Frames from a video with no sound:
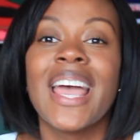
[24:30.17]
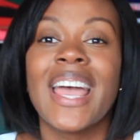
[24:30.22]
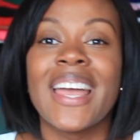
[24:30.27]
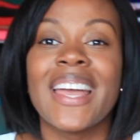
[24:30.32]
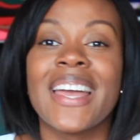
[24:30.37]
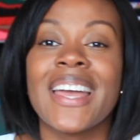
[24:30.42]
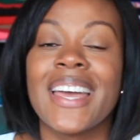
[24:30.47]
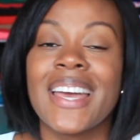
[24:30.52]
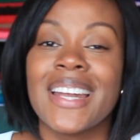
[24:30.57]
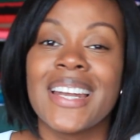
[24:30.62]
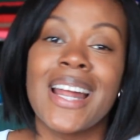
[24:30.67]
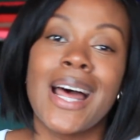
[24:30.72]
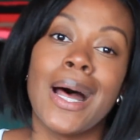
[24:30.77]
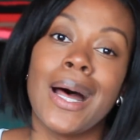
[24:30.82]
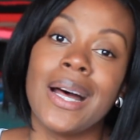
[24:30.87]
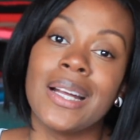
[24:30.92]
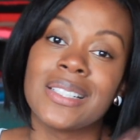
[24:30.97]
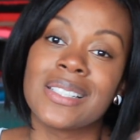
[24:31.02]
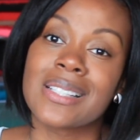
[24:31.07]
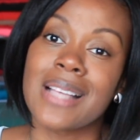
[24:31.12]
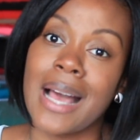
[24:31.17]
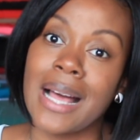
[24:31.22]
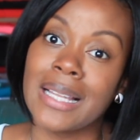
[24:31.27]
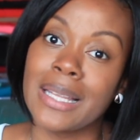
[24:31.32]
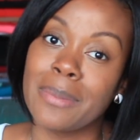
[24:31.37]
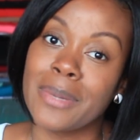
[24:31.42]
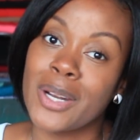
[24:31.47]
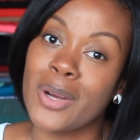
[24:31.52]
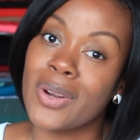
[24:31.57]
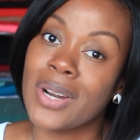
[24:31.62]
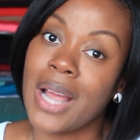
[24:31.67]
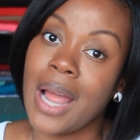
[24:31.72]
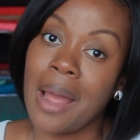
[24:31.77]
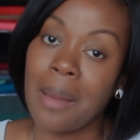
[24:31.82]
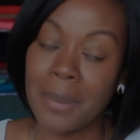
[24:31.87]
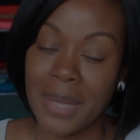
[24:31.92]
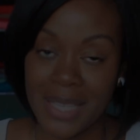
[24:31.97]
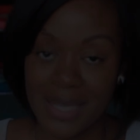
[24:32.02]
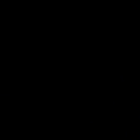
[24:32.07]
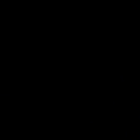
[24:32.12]
and uh, just kind of let me know in the
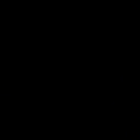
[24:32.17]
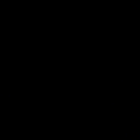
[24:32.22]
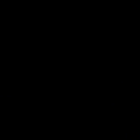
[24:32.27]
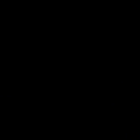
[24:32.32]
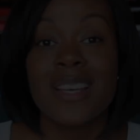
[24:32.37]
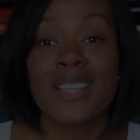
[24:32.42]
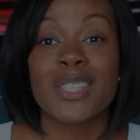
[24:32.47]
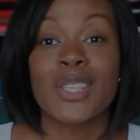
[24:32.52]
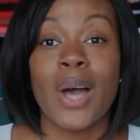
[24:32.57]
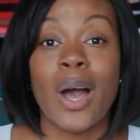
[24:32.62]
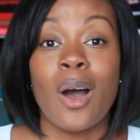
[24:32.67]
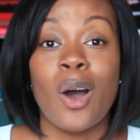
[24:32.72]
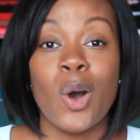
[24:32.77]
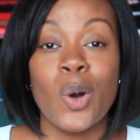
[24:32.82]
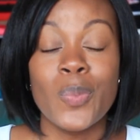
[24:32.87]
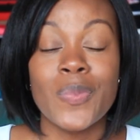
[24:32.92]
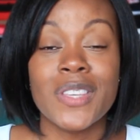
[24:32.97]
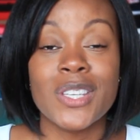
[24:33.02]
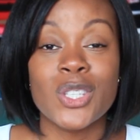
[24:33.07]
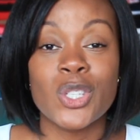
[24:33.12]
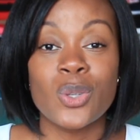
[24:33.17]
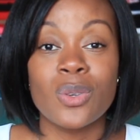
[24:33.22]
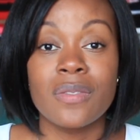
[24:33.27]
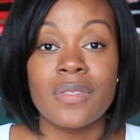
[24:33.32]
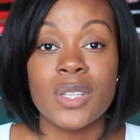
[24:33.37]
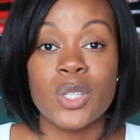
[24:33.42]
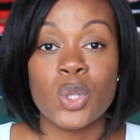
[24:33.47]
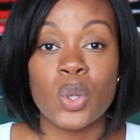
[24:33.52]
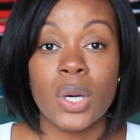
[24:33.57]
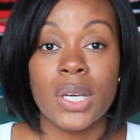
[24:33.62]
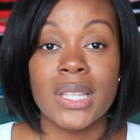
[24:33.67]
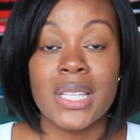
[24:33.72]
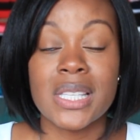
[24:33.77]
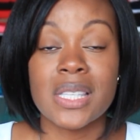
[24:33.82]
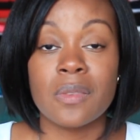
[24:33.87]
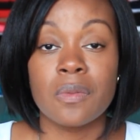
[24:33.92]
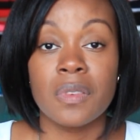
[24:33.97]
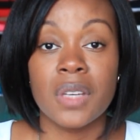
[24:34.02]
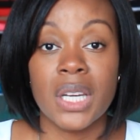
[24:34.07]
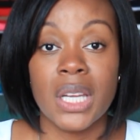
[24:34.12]
comments. So I hope that you have enjoyed
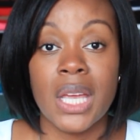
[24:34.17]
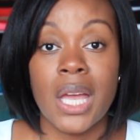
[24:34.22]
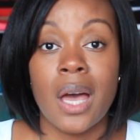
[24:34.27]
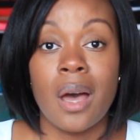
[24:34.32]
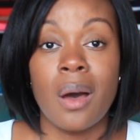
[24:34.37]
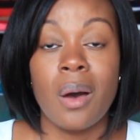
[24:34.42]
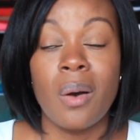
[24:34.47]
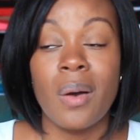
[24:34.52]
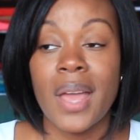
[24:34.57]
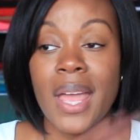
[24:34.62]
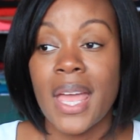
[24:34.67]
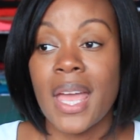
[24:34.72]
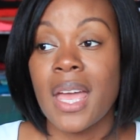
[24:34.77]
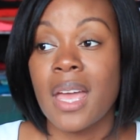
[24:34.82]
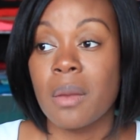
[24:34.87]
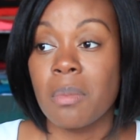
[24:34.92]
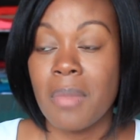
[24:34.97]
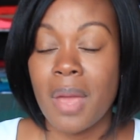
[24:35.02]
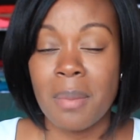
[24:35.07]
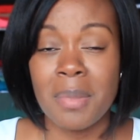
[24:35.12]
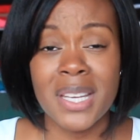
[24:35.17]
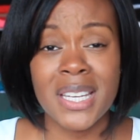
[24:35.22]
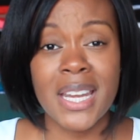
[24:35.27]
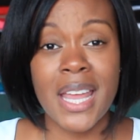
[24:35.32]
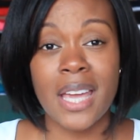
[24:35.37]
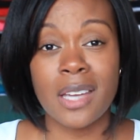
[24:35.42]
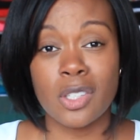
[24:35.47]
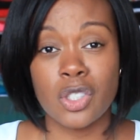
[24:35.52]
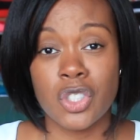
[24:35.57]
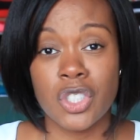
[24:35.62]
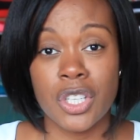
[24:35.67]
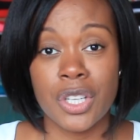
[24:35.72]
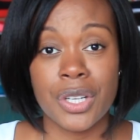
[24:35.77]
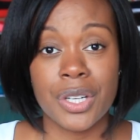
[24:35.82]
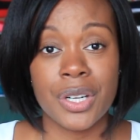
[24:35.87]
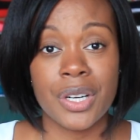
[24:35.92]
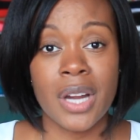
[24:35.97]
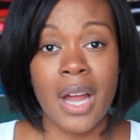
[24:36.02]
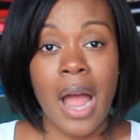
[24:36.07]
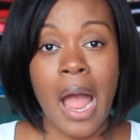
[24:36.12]
this video and maybe next
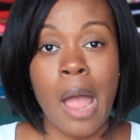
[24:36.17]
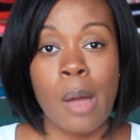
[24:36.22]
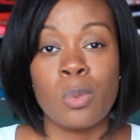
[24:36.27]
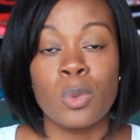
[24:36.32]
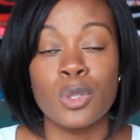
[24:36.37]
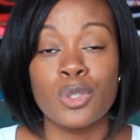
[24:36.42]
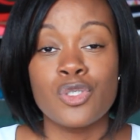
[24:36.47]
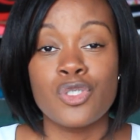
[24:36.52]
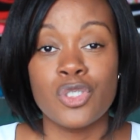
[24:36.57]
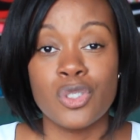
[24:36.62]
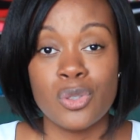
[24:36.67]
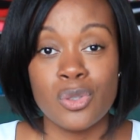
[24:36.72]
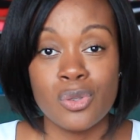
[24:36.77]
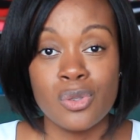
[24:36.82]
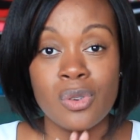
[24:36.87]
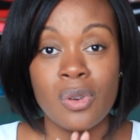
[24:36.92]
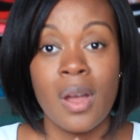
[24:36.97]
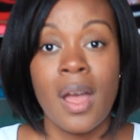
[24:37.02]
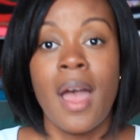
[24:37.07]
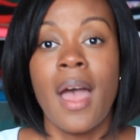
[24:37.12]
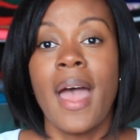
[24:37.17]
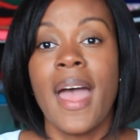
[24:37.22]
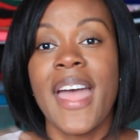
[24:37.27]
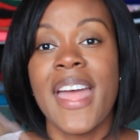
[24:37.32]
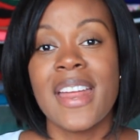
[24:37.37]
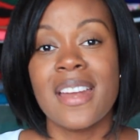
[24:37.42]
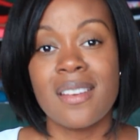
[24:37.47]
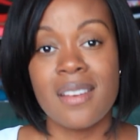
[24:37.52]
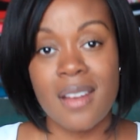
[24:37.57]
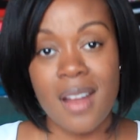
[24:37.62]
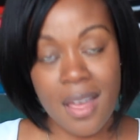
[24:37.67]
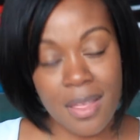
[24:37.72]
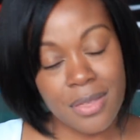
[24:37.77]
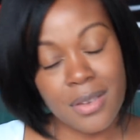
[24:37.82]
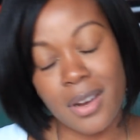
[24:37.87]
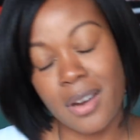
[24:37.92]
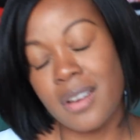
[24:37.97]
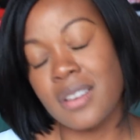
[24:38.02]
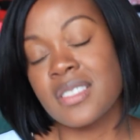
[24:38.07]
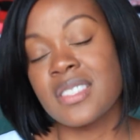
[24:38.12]
year I will do
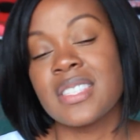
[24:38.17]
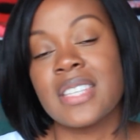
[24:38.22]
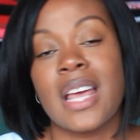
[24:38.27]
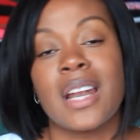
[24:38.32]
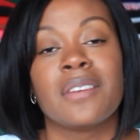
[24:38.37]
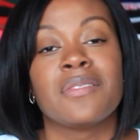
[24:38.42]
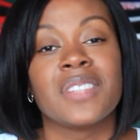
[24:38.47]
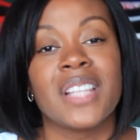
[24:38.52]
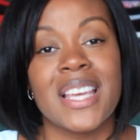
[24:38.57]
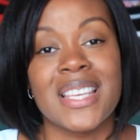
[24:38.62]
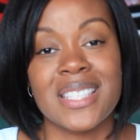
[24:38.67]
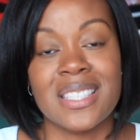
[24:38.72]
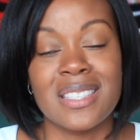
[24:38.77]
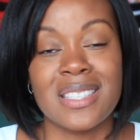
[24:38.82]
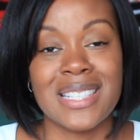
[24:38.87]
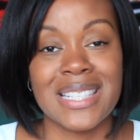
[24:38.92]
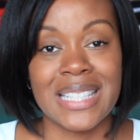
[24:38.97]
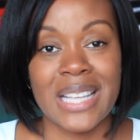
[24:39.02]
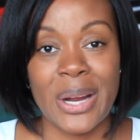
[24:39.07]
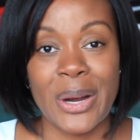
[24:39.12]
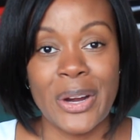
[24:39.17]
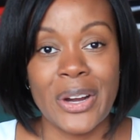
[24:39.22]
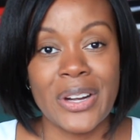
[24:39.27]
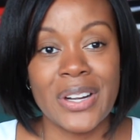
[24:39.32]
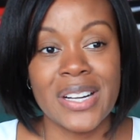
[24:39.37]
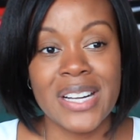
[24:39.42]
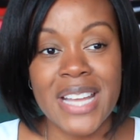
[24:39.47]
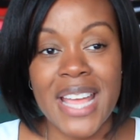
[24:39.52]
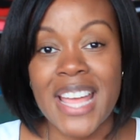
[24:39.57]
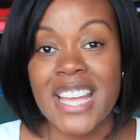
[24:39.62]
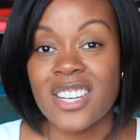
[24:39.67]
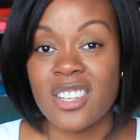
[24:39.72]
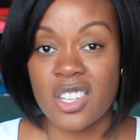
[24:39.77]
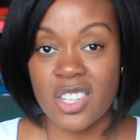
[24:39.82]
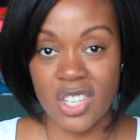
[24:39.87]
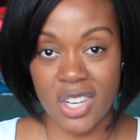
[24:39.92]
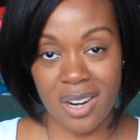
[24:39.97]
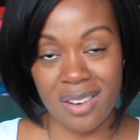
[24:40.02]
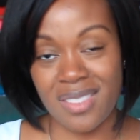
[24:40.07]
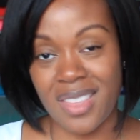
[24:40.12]
another set of lessons learned and
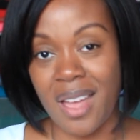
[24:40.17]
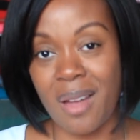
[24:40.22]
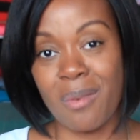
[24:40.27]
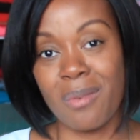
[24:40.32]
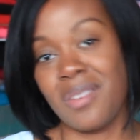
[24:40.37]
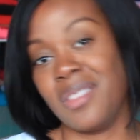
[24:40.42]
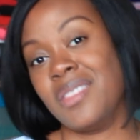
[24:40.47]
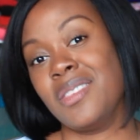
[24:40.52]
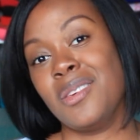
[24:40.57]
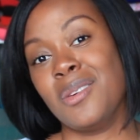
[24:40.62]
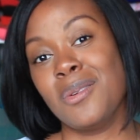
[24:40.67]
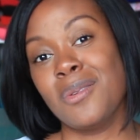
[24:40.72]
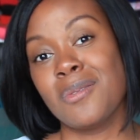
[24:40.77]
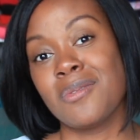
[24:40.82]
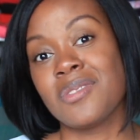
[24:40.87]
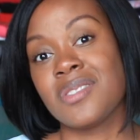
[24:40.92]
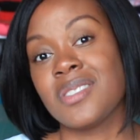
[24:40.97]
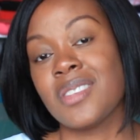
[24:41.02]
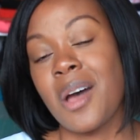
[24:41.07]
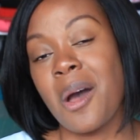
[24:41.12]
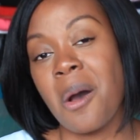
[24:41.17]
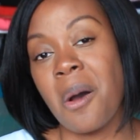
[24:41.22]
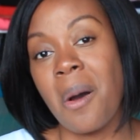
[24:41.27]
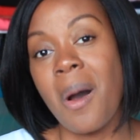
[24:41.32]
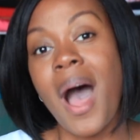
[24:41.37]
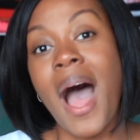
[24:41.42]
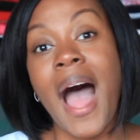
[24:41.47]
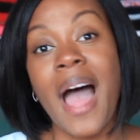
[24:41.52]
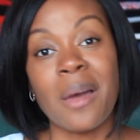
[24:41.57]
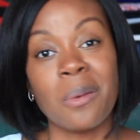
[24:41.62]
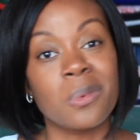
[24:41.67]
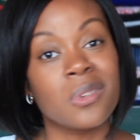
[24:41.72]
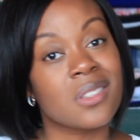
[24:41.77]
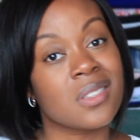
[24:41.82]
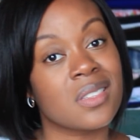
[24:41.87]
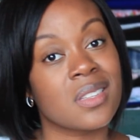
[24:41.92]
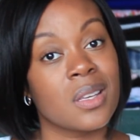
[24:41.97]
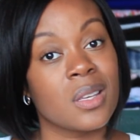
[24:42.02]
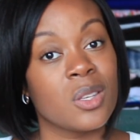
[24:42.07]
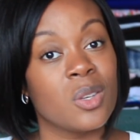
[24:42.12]
share that with you. So I will
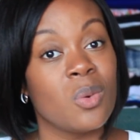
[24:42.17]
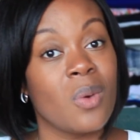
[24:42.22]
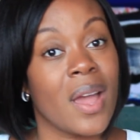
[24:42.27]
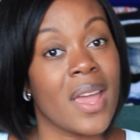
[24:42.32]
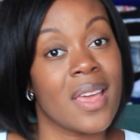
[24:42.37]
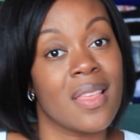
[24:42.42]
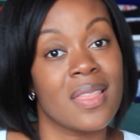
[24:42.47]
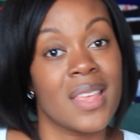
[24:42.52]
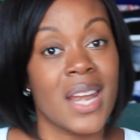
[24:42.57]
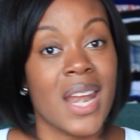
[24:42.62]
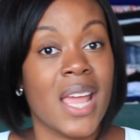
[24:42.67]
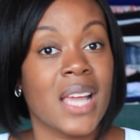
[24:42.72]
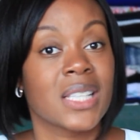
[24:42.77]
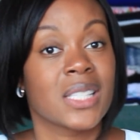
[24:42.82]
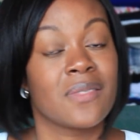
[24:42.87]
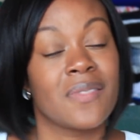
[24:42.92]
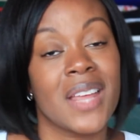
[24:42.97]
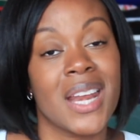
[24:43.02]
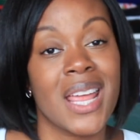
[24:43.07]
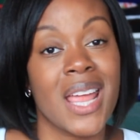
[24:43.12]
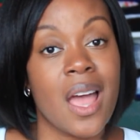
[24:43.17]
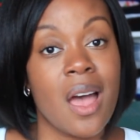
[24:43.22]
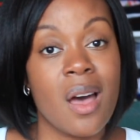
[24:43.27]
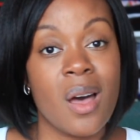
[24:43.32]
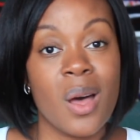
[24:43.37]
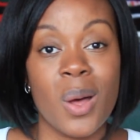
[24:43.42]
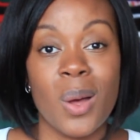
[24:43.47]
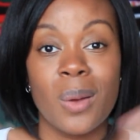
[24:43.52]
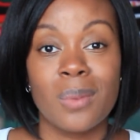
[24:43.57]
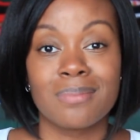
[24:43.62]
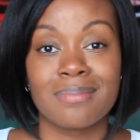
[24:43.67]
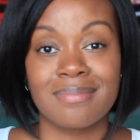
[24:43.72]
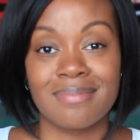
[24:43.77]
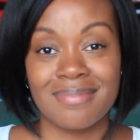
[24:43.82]
see you in the next video.